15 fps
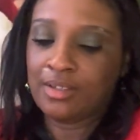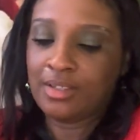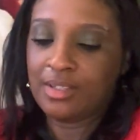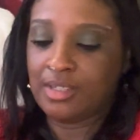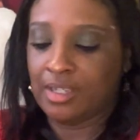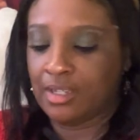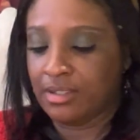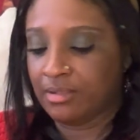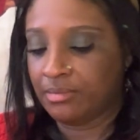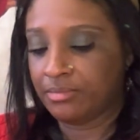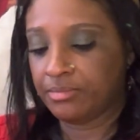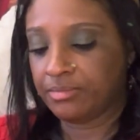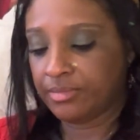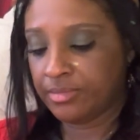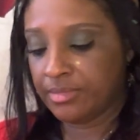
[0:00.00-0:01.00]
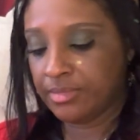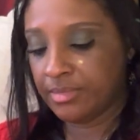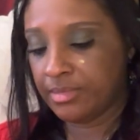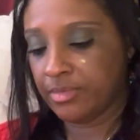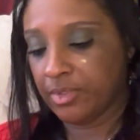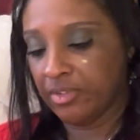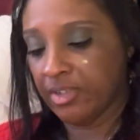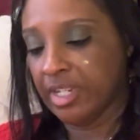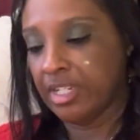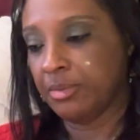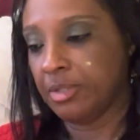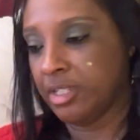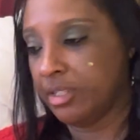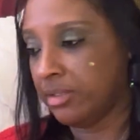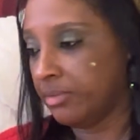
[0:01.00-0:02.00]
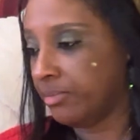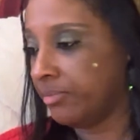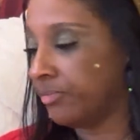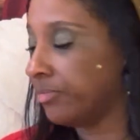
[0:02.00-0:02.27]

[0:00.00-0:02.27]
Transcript: Yeah, got ready to bed.